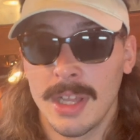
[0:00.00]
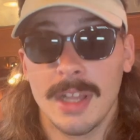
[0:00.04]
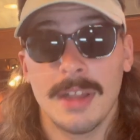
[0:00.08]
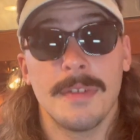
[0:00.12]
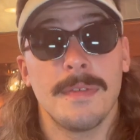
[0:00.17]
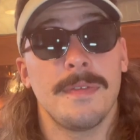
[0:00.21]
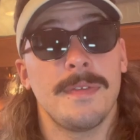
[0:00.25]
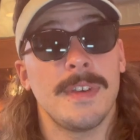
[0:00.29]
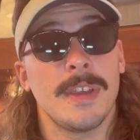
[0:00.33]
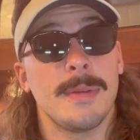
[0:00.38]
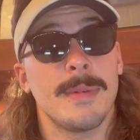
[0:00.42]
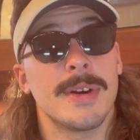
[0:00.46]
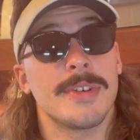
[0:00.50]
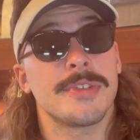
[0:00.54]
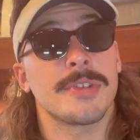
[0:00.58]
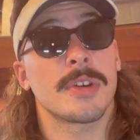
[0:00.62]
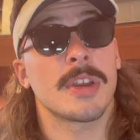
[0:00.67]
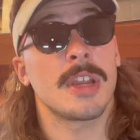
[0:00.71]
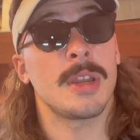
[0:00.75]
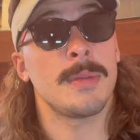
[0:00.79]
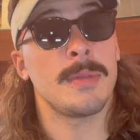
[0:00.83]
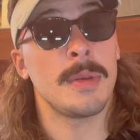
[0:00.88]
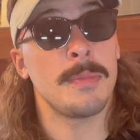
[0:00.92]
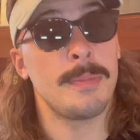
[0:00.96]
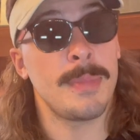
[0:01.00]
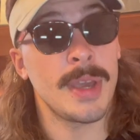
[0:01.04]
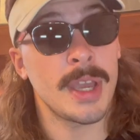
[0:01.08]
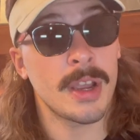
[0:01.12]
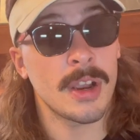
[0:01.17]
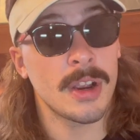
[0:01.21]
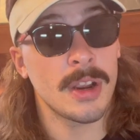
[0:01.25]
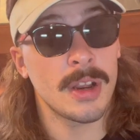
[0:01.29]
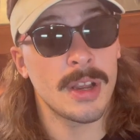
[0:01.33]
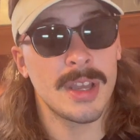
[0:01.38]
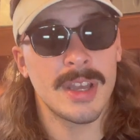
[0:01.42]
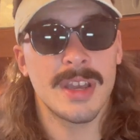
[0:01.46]
Females are gonna be
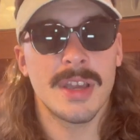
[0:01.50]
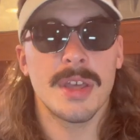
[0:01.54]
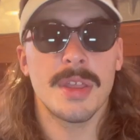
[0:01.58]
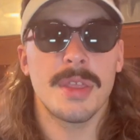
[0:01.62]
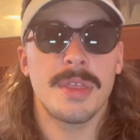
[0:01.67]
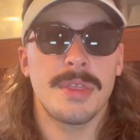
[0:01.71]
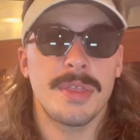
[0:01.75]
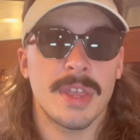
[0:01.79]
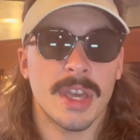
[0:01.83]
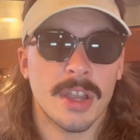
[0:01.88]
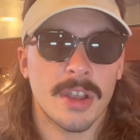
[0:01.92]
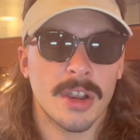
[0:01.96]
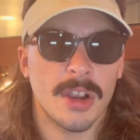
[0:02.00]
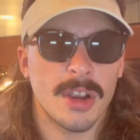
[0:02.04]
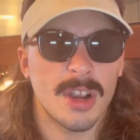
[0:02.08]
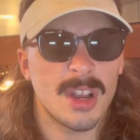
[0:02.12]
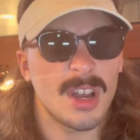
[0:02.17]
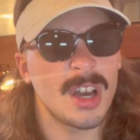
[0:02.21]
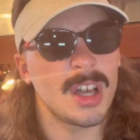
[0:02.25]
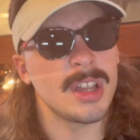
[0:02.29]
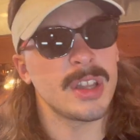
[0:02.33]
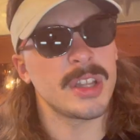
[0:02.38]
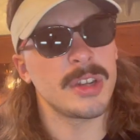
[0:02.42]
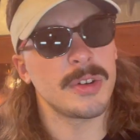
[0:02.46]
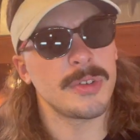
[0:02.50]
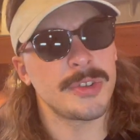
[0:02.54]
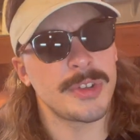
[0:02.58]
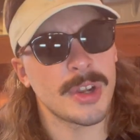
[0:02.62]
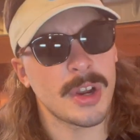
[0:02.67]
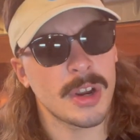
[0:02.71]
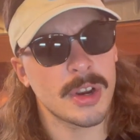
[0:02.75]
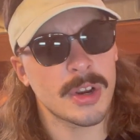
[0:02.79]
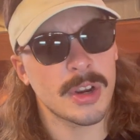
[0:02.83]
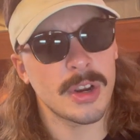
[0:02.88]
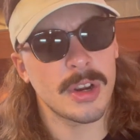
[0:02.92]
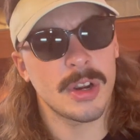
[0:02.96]
bigger, thicker, a little
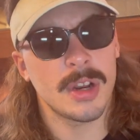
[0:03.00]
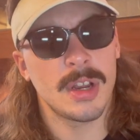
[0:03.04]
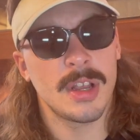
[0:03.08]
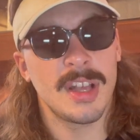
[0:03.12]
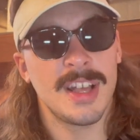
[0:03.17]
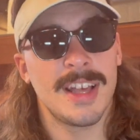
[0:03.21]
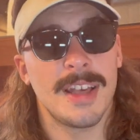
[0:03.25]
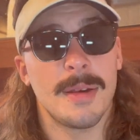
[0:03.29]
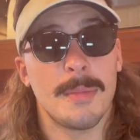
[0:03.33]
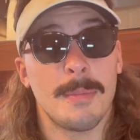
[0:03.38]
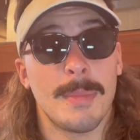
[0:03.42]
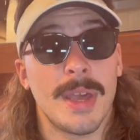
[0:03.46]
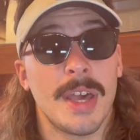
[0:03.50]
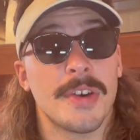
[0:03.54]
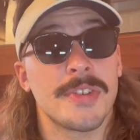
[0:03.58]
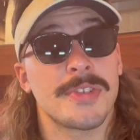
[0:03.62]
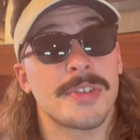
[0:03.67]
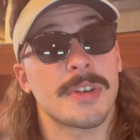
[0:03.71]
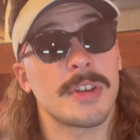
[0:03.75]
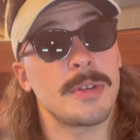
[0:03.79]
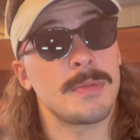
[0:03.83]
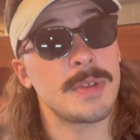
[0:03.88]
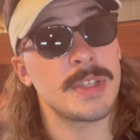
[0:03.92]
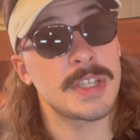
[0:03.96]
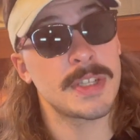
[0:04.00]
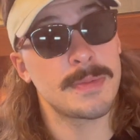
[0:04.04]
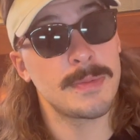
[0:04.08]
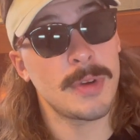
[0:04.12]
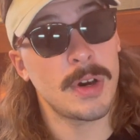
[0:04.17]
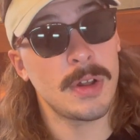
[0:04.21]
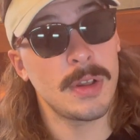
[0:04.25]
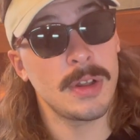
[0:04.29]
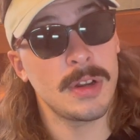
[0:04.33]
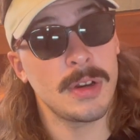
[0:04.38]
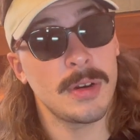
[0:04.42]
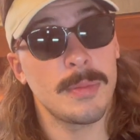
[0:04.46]
darker. Males are gonna be
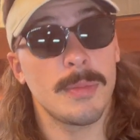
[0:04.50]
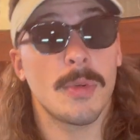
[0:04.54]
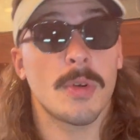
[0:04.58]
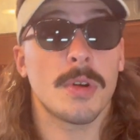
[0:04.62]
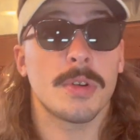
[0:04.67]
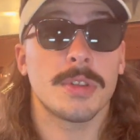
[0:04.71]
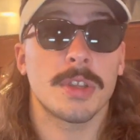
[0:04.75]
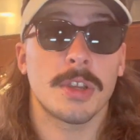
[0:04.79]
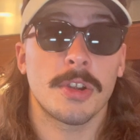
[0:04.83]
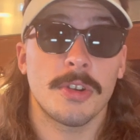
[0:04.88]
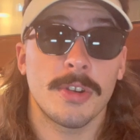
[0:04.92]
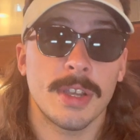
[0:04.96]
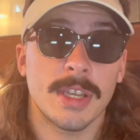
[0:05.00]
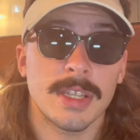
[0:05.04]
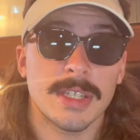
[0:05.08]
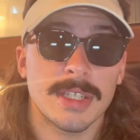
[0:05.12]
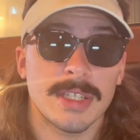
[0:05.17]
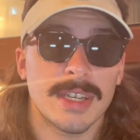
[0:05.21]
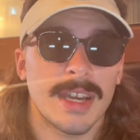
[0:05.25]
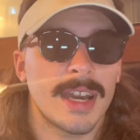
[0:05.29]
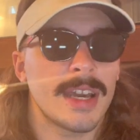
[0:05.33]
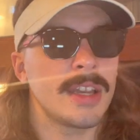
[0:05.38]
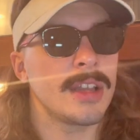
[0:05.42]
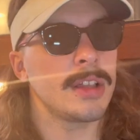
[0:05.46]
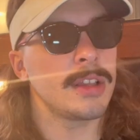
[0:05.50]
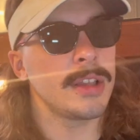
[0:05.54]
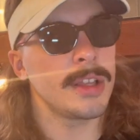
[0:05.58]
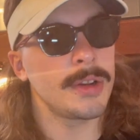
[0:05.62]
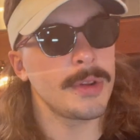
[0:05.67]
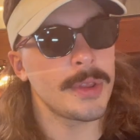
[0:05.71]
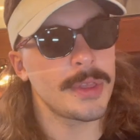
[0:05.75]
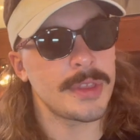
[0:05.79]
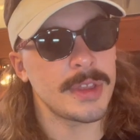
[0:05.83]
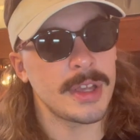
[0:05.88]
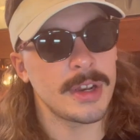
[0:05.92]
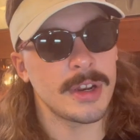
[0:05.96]
smaller, more on the green side, a little
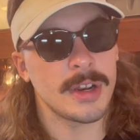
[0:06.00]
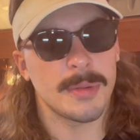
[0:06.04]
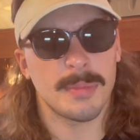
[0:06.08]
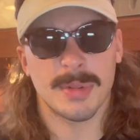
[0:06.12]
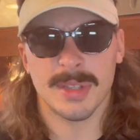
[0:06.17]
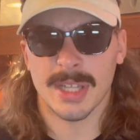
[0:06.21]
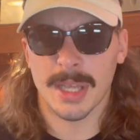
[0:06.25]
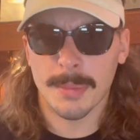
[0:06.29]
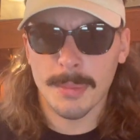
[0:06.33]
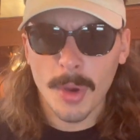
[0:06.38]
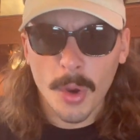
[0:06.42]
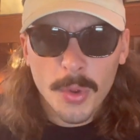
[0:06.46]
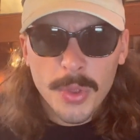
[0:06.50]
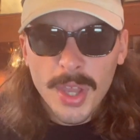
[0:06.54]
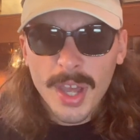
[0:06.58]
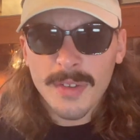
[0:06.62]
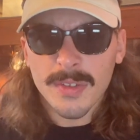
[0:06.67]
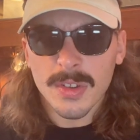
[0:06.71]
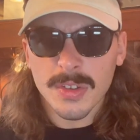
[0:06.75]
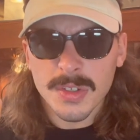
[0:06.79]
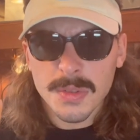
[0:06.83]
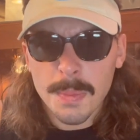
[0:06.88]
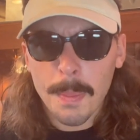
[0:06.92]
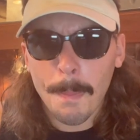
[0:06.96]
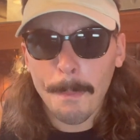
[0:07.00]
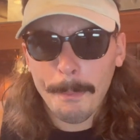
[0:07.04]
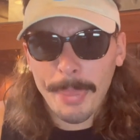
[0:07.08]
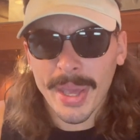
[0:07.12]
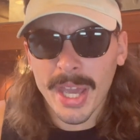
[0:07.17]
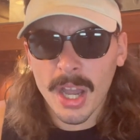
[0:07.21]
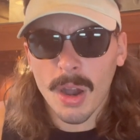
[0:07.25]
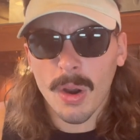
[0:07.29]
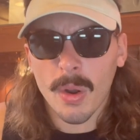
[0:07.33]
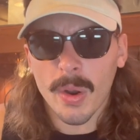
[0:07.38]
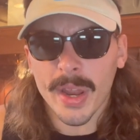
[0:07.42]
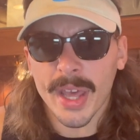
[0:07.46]
thinner, but they both have those big
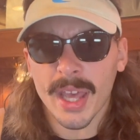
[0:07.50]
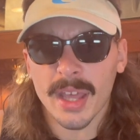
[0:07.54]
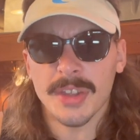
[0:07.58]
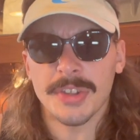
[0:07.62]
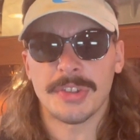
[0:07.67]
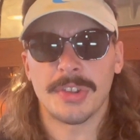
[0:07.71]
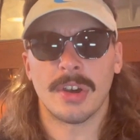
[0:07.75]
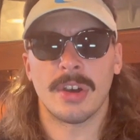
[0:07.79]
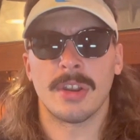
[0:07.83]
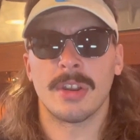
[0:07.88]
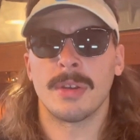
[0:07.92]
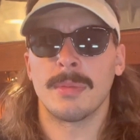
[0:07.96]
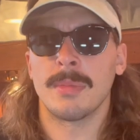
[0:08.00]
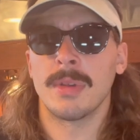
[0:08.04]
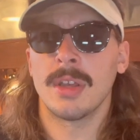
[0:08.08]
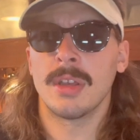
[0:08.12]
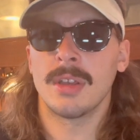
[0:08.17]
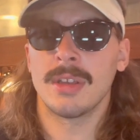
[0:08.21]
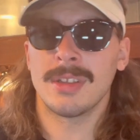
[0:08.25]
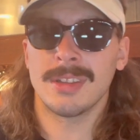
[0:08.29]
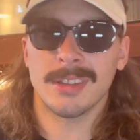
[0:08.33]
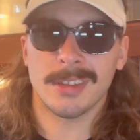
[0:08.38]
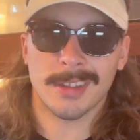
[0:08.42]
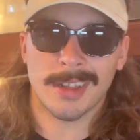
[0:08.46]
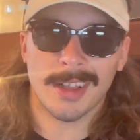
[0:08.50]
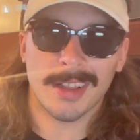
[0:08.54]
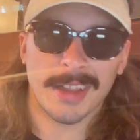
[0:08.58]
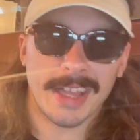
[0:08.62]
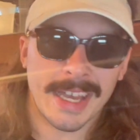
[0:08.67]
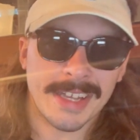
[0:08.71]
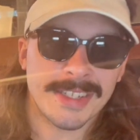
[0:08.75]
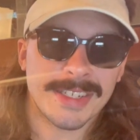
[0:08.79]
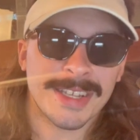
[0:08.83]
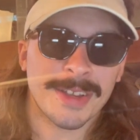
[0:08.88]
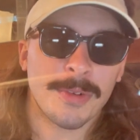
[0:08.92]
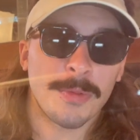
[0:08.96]
old heads on them. The
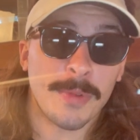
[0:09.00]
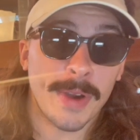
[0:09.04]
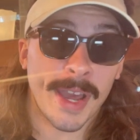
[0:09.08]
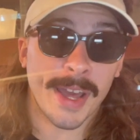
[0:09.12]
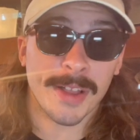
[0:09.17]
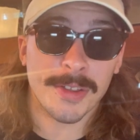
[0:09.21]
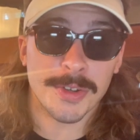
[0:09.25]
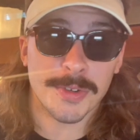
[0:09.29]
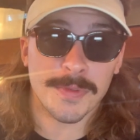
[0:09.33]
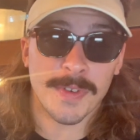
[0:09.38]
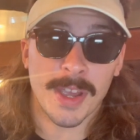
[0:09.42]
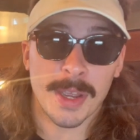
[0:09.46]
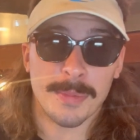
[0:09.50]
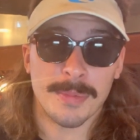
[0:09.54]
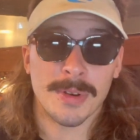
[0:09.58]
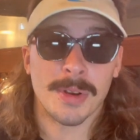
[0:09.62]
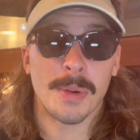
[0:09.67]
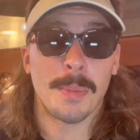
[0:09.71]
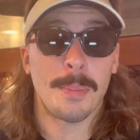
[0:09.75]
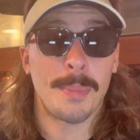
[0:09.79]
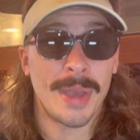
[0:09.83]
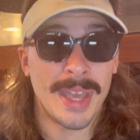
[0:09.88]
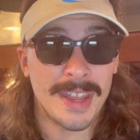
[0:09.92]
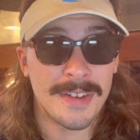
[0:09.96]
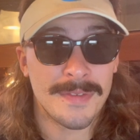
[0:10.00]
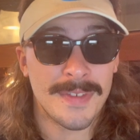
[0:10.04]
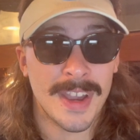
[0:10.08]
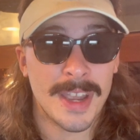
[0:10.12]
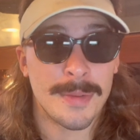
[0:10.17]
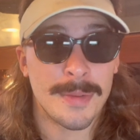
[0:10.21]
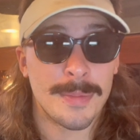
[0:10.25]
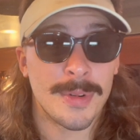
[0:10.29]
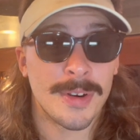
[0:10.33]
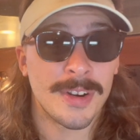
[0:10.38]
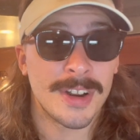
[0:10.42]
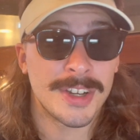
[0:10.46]
classic Waglers Viper, pit
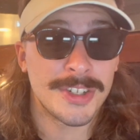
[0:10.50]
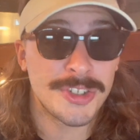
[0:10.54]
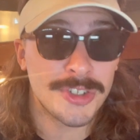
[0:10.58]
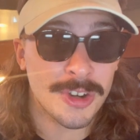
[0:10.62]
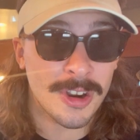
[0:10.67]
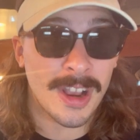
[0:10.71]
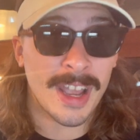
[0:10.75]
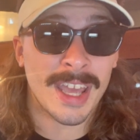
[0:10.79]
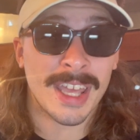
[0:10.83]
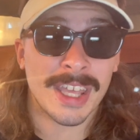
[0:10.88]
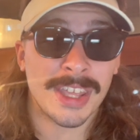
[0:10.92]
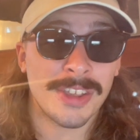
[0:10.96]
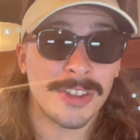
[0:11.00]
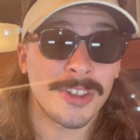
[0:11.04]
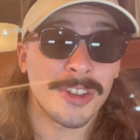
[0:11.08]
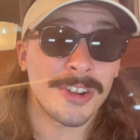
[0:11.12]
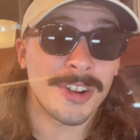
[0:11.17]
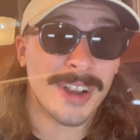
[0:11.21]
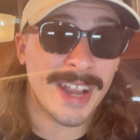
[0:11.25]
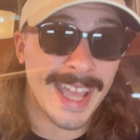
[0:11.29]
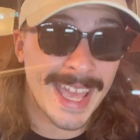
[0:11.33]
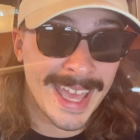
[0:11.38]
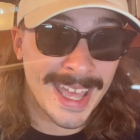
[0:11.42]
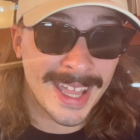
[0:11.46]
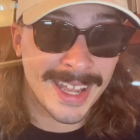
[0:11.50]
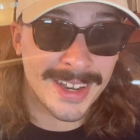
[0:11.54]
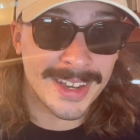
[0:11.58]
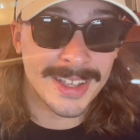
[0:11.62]
viper, triangular head.